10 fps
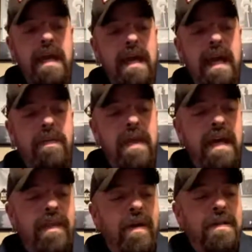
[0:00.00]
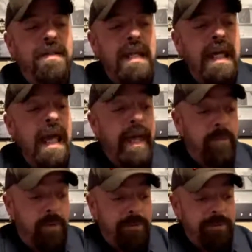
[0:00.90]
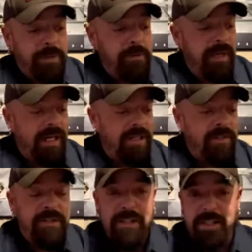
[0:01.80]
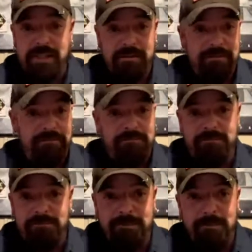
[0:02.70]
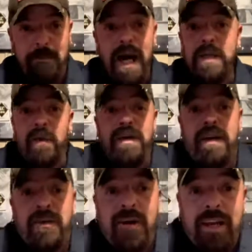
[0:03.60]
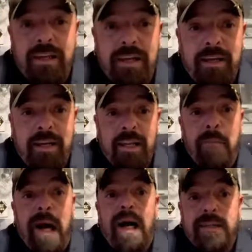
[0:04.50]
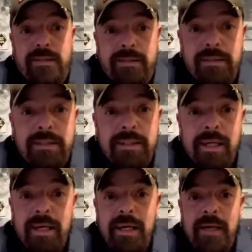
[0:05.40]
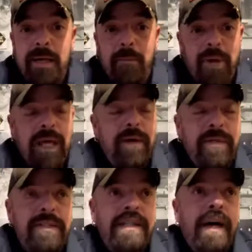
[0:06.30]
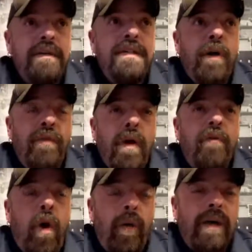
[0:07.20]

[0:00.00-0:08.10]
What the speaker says: And then there's inedible, which means you just might as well not turn anything in the box. But that was so far of all the